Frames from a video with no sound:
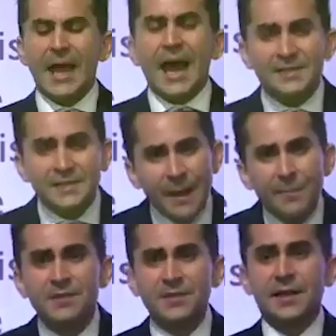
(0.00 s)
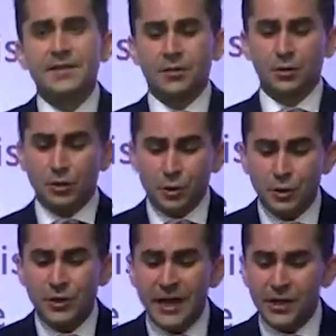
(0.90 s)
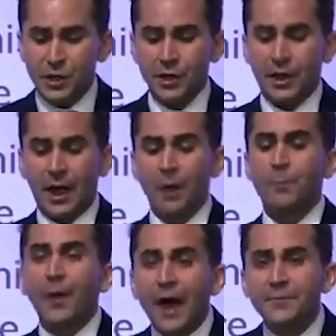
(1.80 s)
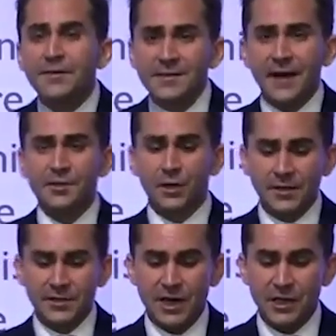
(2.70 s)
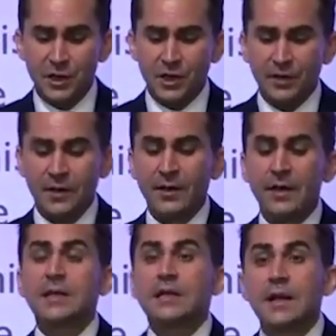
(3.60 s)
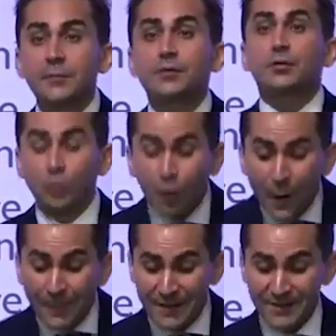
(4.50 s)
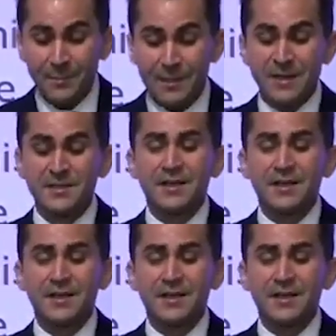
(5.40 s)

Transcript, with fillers: has demonstrated to the nation how private sector extension delivered through MSMEs